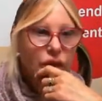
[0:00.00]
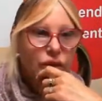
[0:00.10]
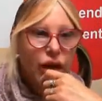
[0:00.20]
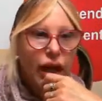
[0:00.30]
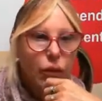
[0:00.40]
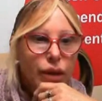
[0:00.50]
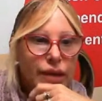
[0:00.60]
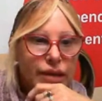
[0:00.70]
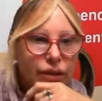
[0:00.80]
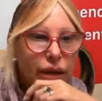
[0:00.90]
Right
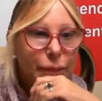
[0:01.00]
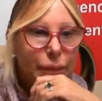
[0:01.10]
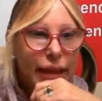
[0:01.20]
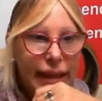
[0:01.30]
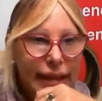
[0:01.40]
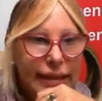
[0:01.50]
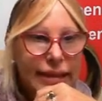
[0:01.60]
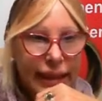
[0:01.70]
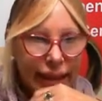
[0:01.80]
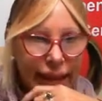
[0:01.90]
words at right
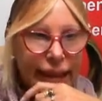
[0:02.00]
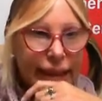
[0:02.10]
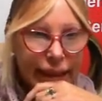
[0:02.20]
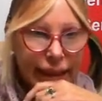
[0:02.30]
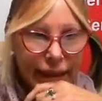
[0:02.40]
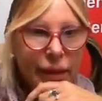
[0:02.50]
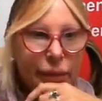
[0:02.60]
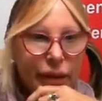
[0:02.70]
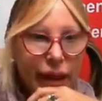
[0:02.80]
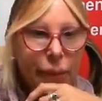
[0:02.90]
place. Yeah,
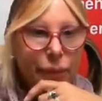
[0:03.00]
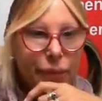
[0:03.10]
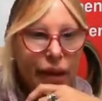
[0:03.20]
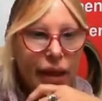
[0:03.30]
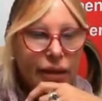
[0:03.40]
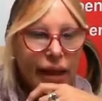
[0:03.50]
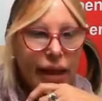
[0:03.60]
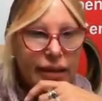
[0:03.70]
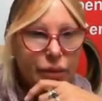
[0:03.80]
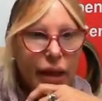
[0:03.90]

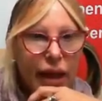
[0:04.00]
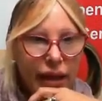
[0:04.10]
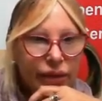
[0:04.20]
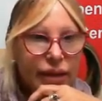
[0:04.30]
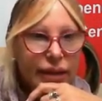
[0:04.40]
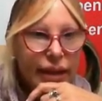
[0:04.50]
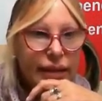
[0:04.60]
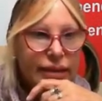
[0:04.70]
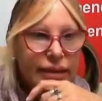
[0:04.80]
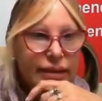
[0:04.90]
that's part of it,
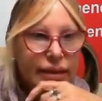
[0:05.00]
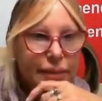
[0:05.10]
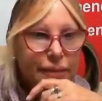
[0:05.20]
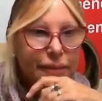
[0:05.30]
yes.